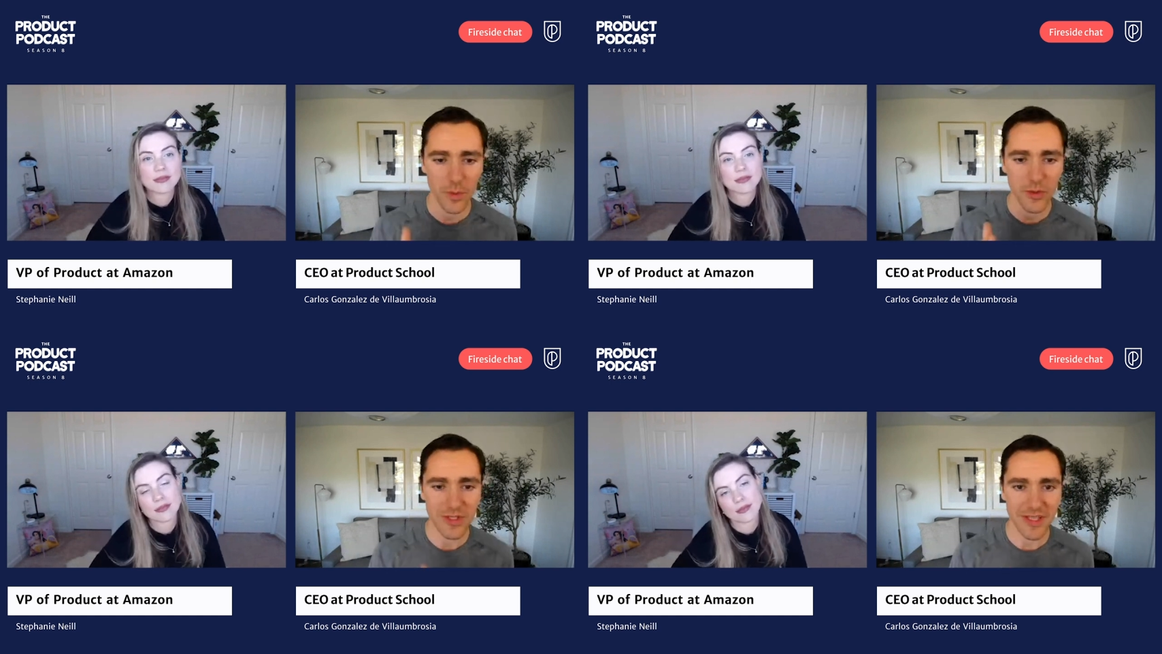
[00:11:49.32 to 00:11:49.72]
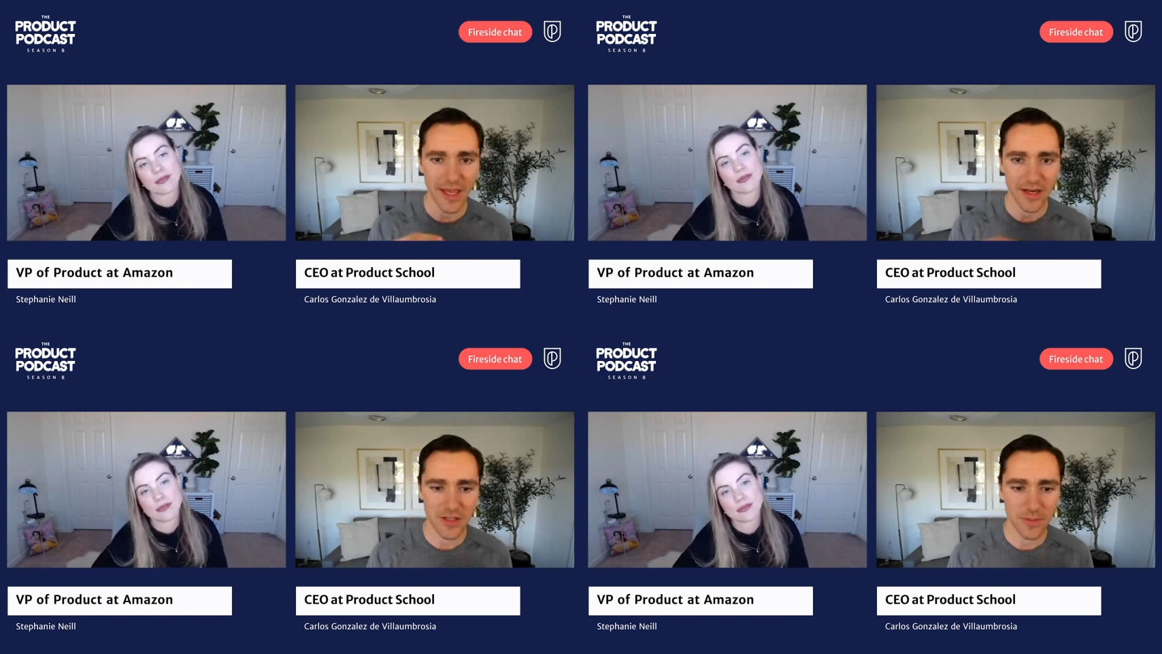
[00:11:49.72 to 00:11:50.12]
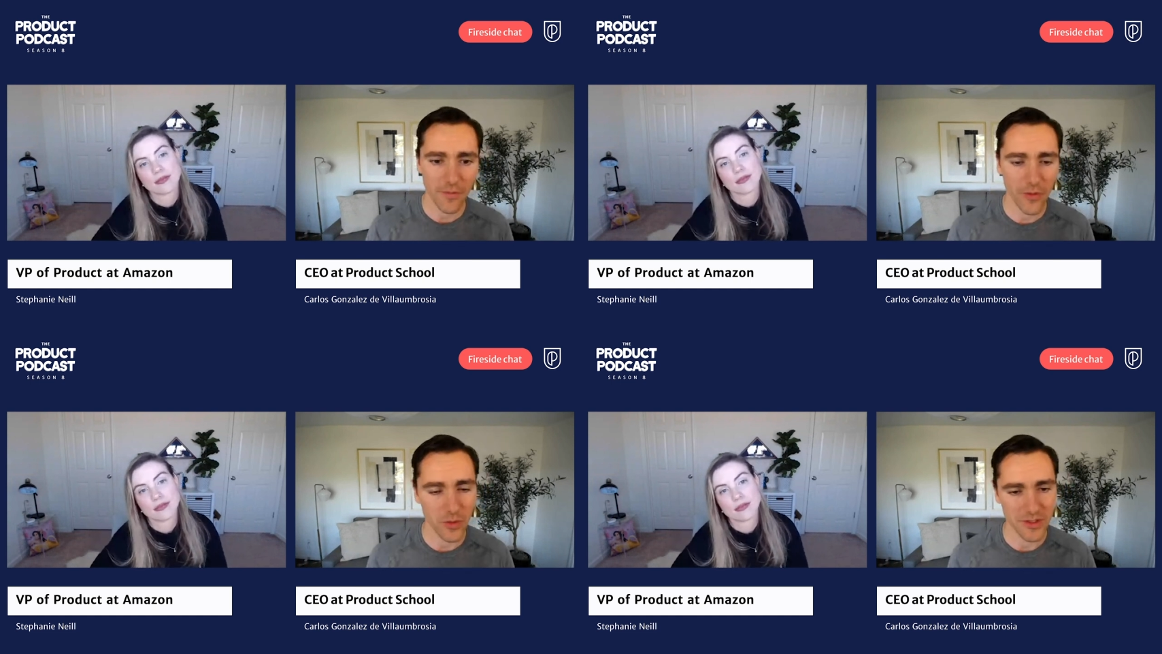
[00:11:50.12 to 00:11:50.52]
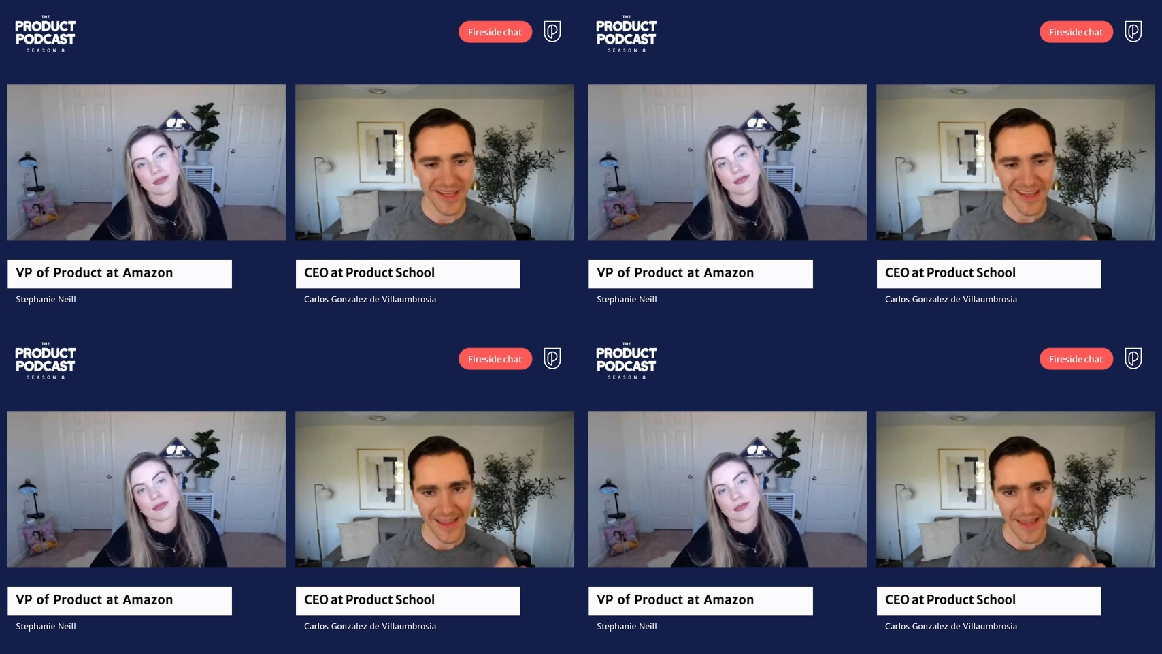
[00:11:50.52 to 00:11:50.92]
Speaker 1: would you say are some of those
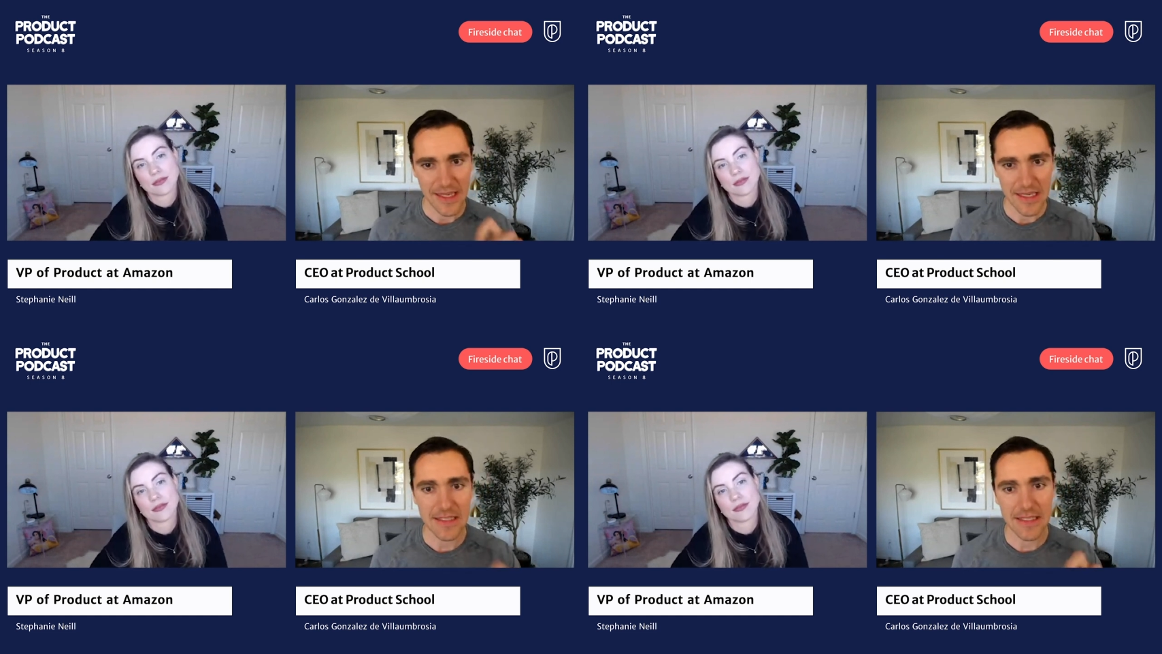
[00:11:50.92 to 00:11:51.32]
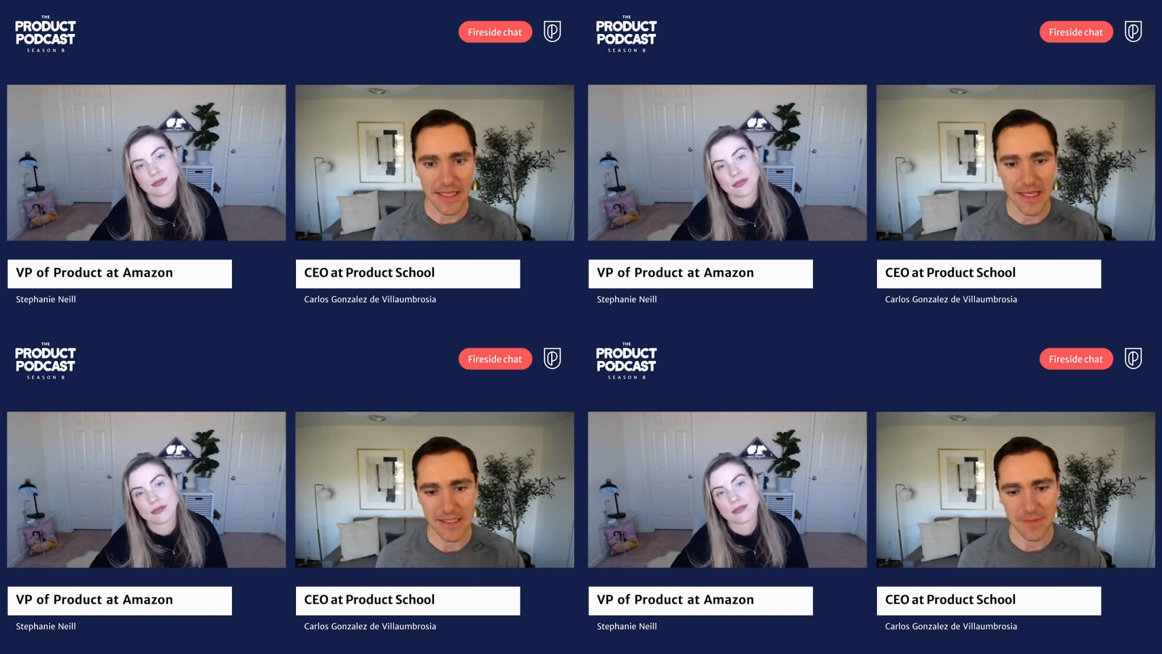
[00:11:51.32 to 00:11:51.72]
key skills?